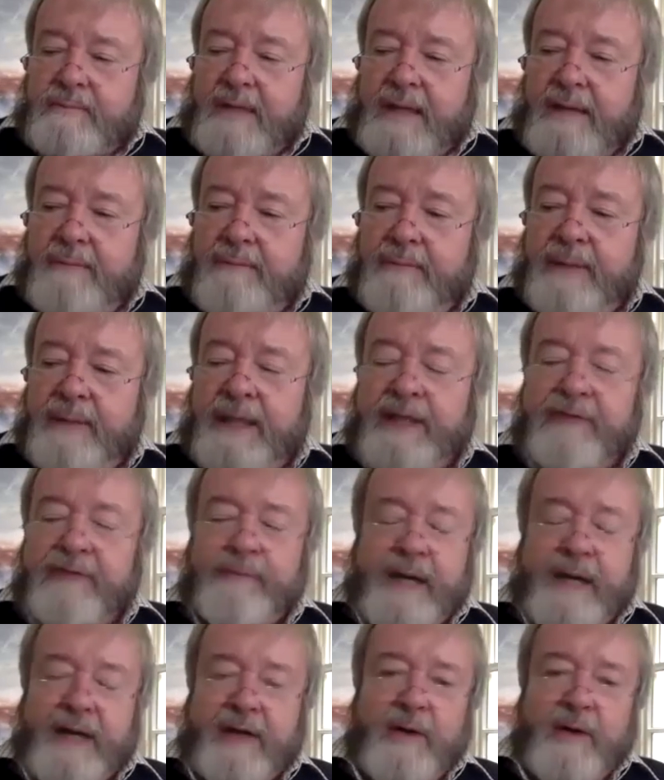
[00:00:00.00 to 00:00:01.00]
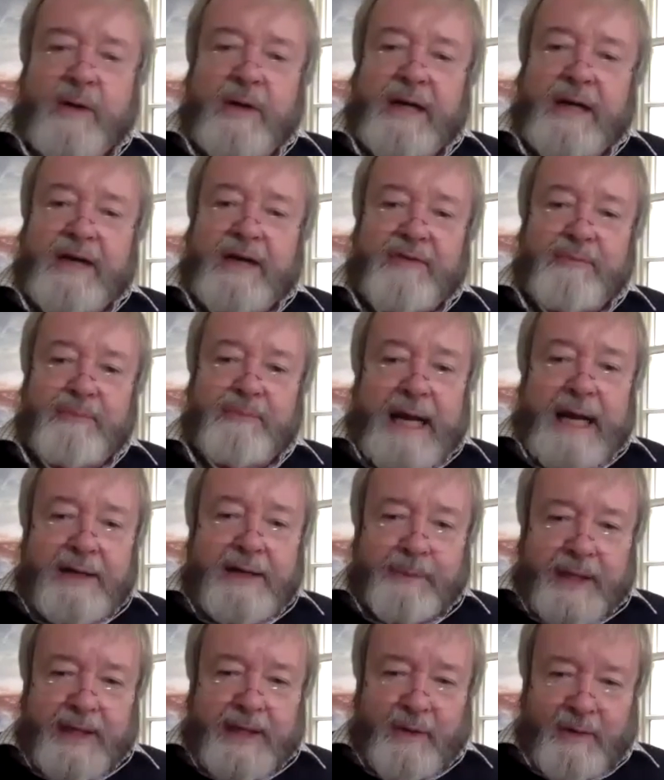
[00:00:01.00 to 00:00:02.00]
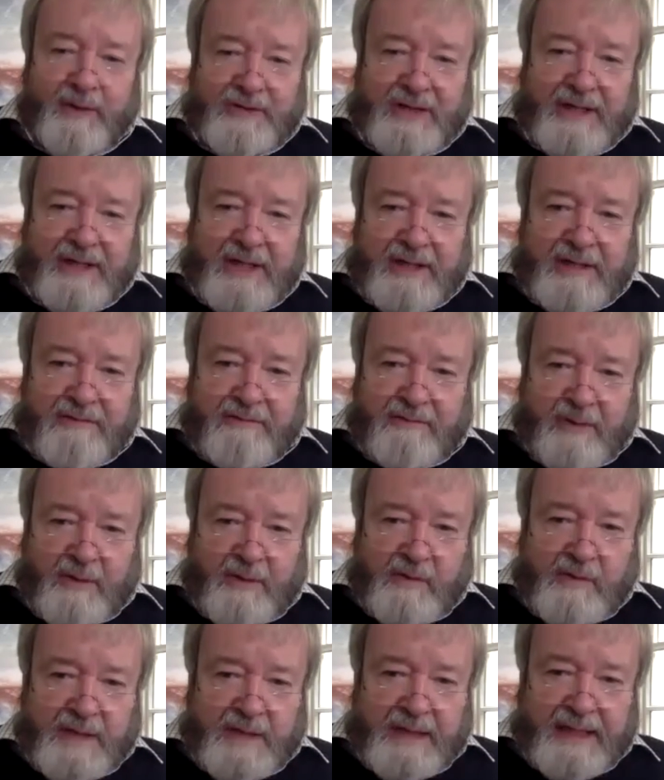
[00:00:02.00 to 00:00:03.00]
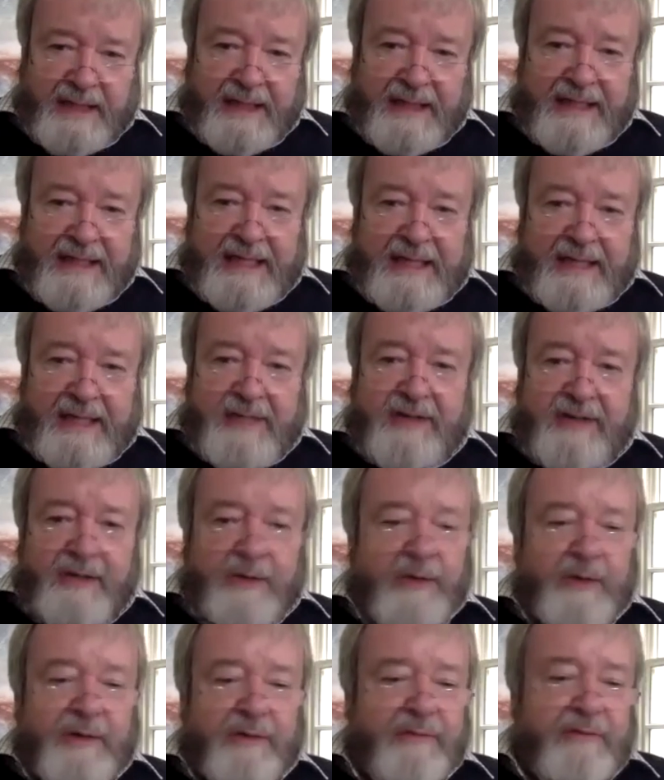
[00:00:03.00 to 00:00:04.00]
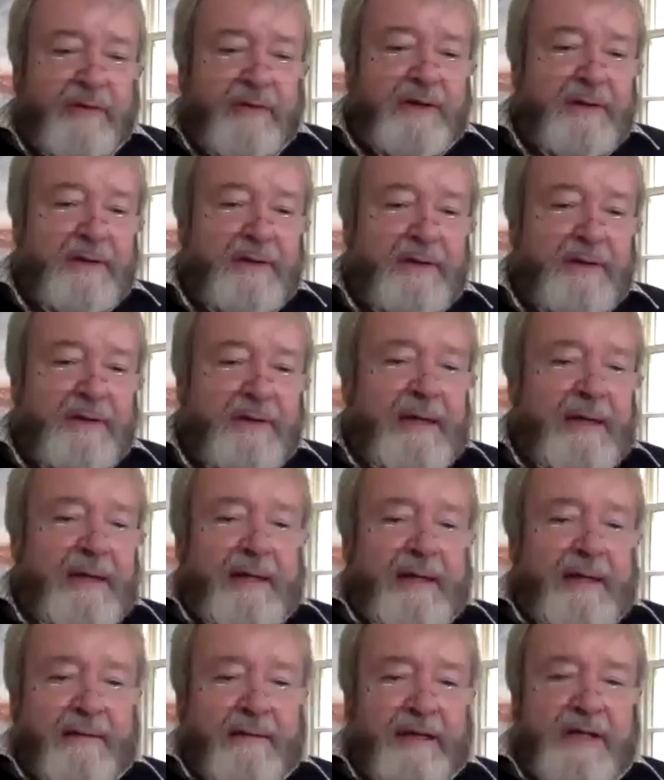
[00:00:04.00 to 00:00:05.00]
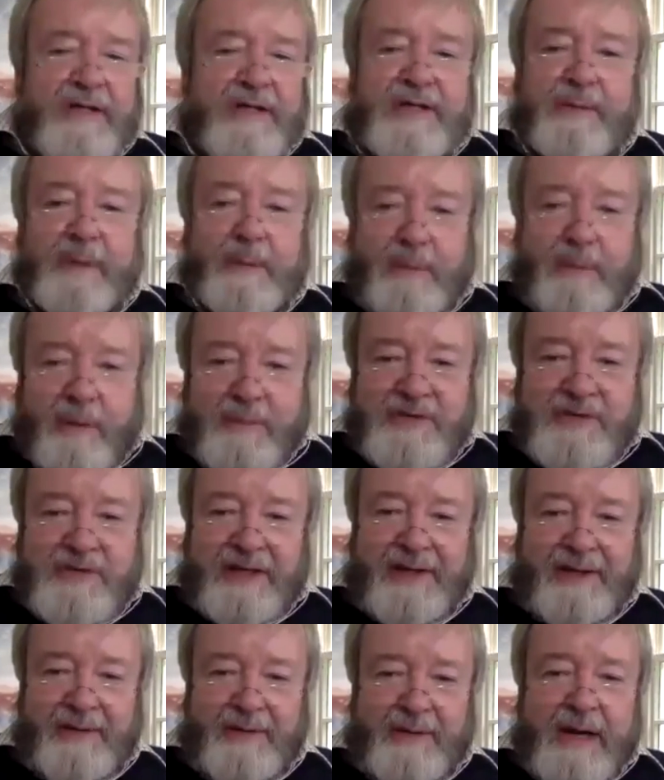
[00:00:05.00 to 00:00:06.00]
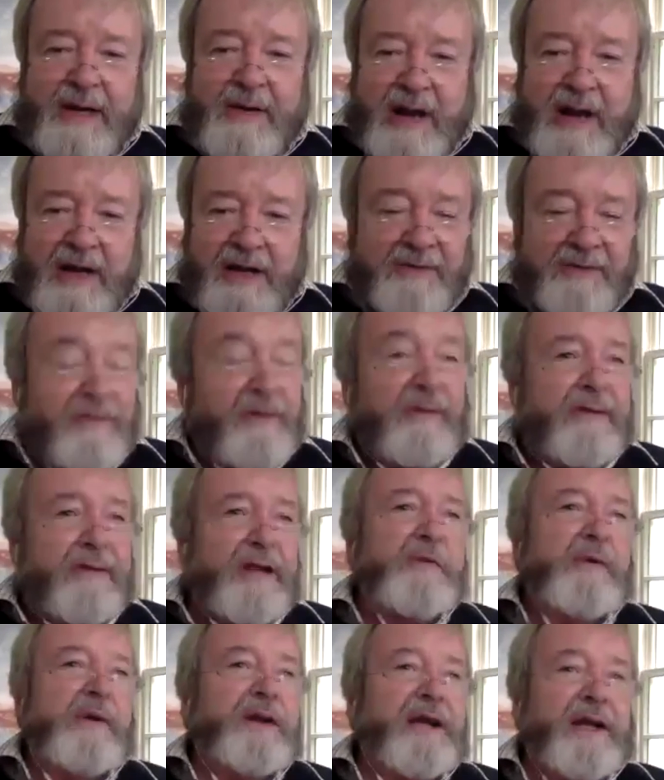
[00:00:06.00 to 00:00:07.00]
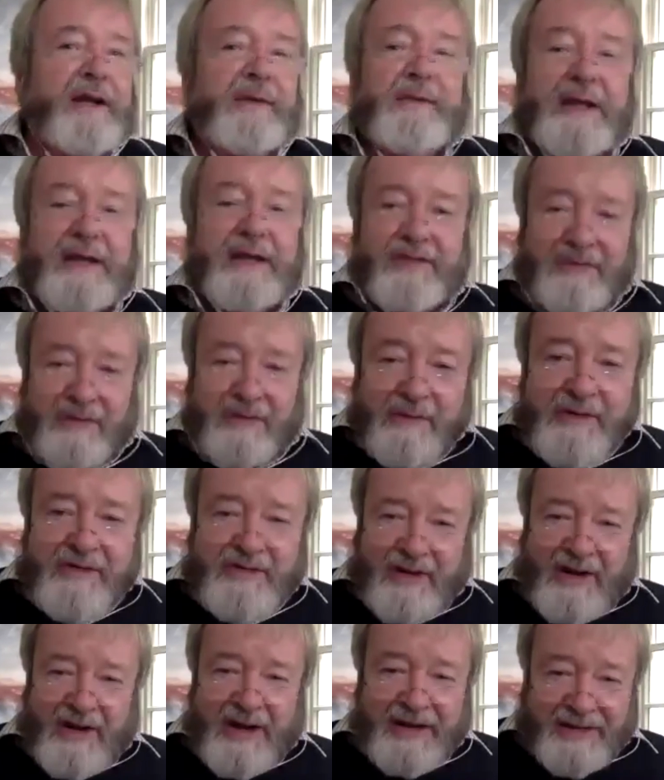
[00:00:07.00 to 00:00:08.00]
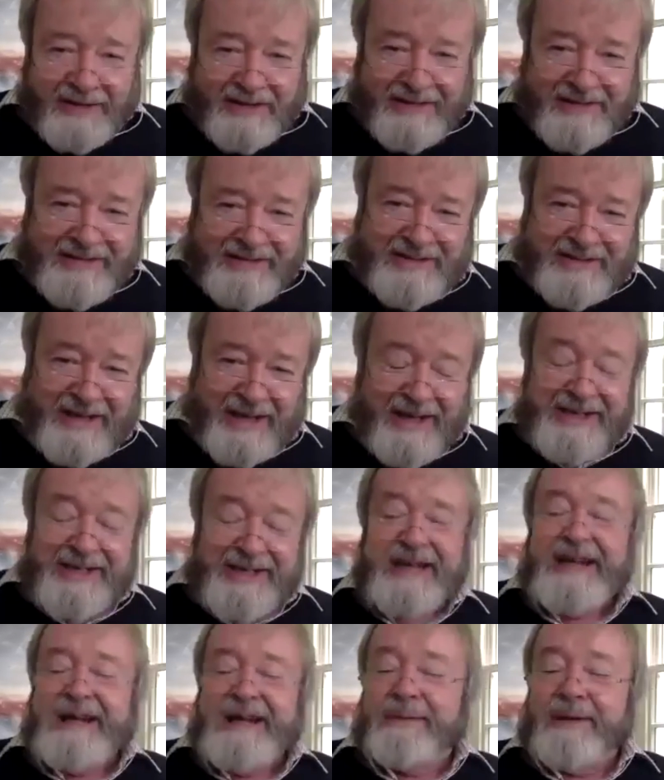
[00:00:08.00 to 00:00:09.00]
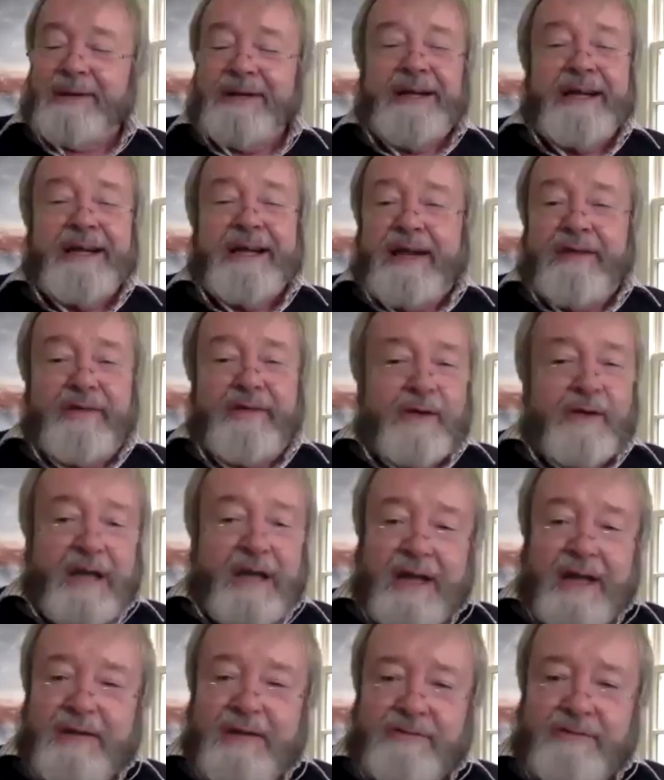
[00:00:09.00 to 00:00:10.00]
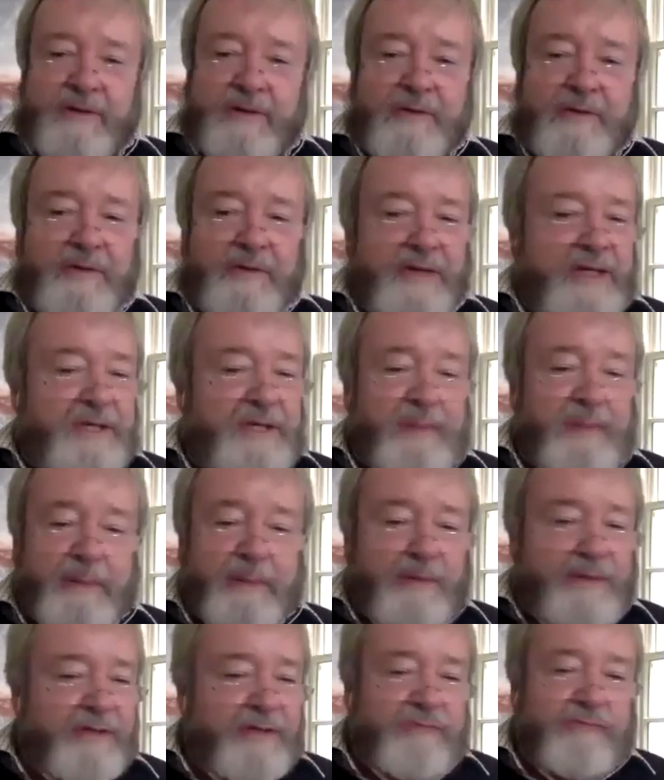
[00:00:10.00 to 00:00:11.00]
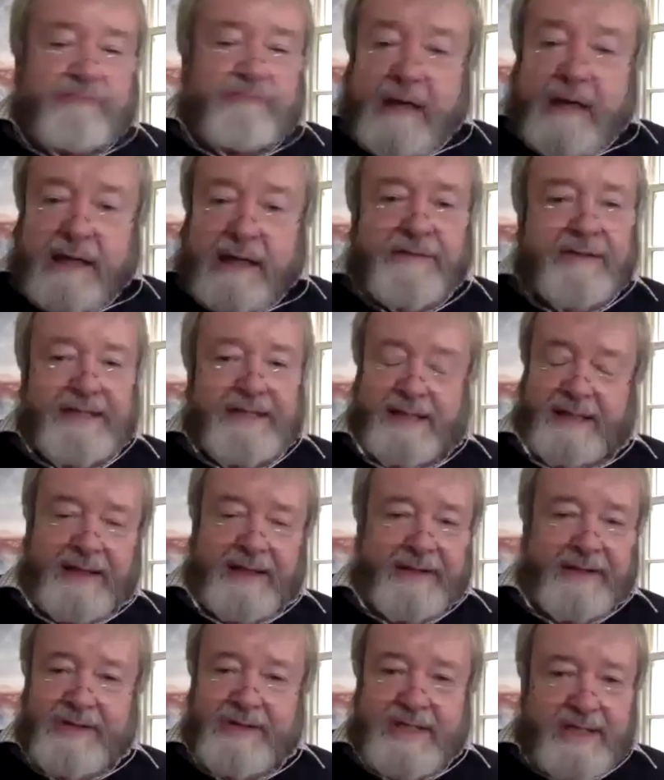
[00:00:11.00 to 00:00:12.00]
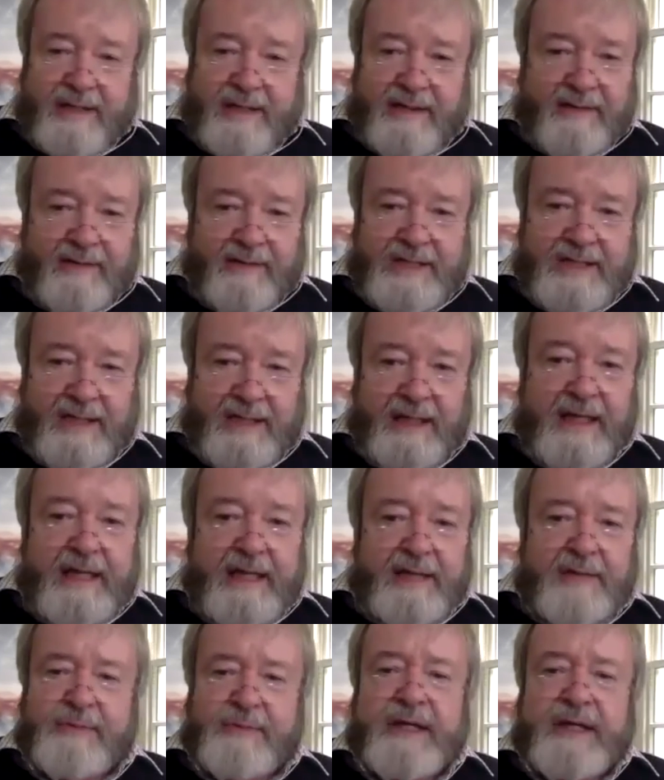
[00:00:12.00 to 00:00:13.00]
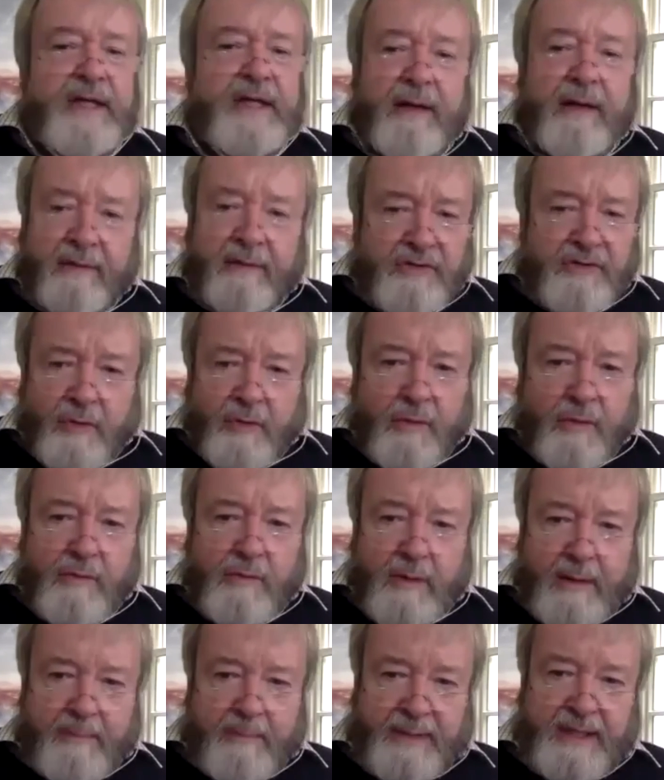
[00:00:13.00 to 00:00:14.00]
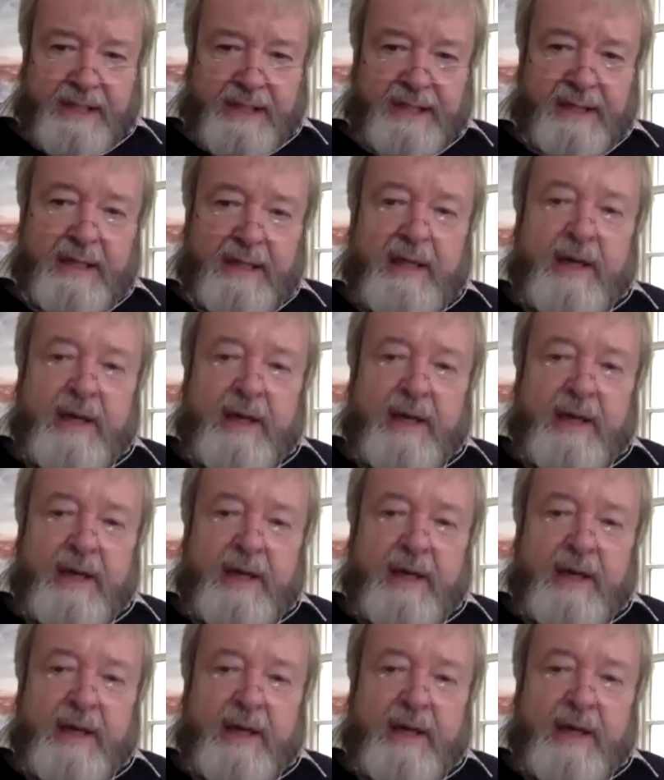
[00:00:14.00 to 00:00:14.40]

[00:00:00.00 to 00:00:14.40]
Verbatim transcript: many of my colleagues begged me not to get involved in it. They said, look, you've got a, a, reasonably promising career ahead of you. You don't want to commit suicide at this stage. But if you get involved with this, people just won't take you seriously because we know it's all rubbish.